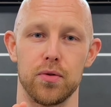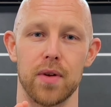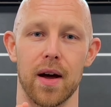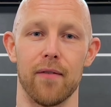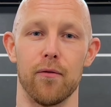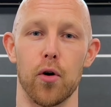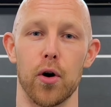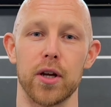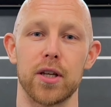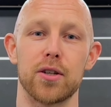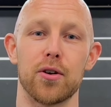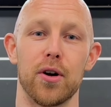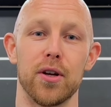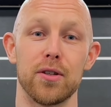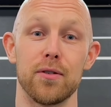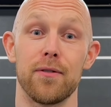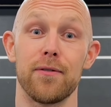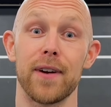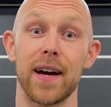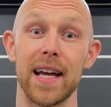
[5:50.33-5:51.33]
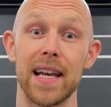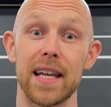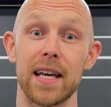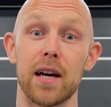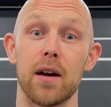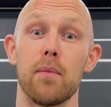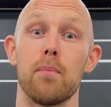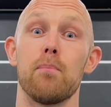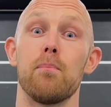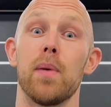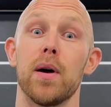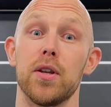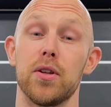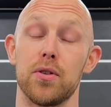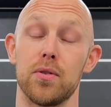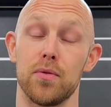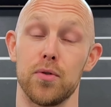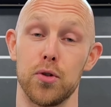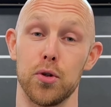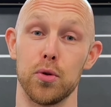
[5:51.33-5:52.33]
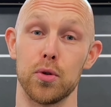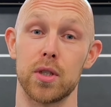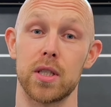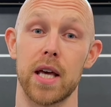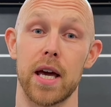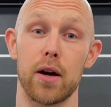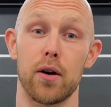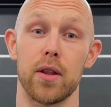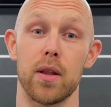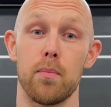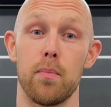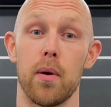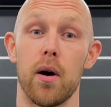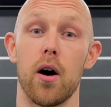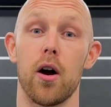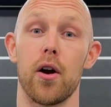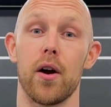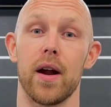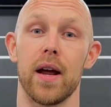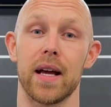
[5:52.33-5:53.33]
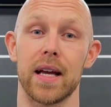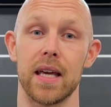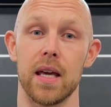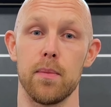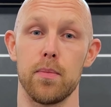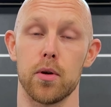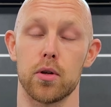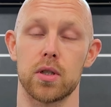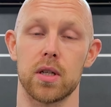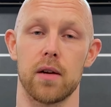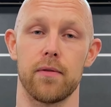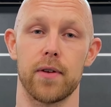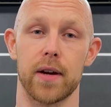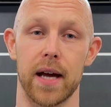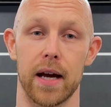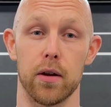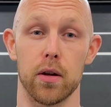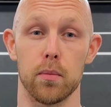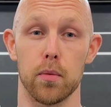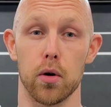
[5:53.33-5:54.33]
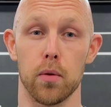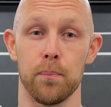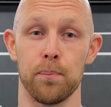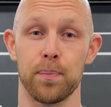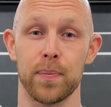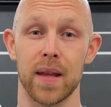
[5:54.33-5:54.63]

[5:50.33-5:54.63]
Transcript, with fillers: Avoid going to failure, but do stay on the bar and keep yourself accountable.